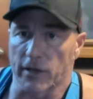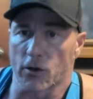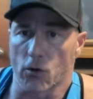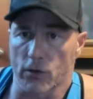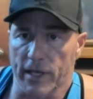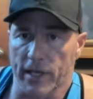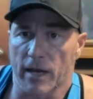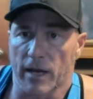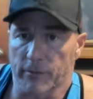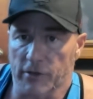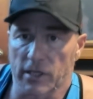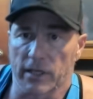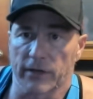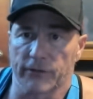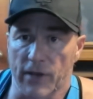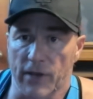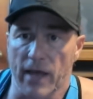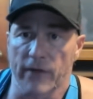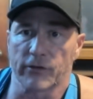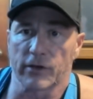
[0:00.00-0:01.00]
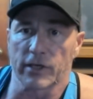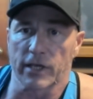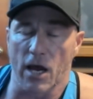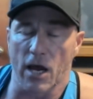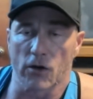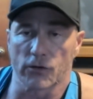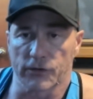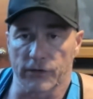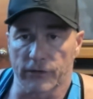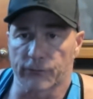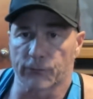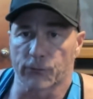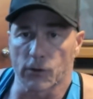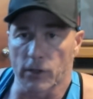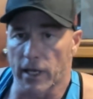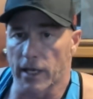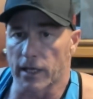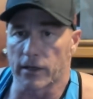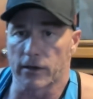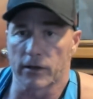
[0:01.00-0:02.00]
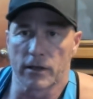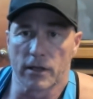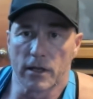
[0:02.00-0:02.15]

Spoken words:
okay, I'm gonna lift heavy now just for like,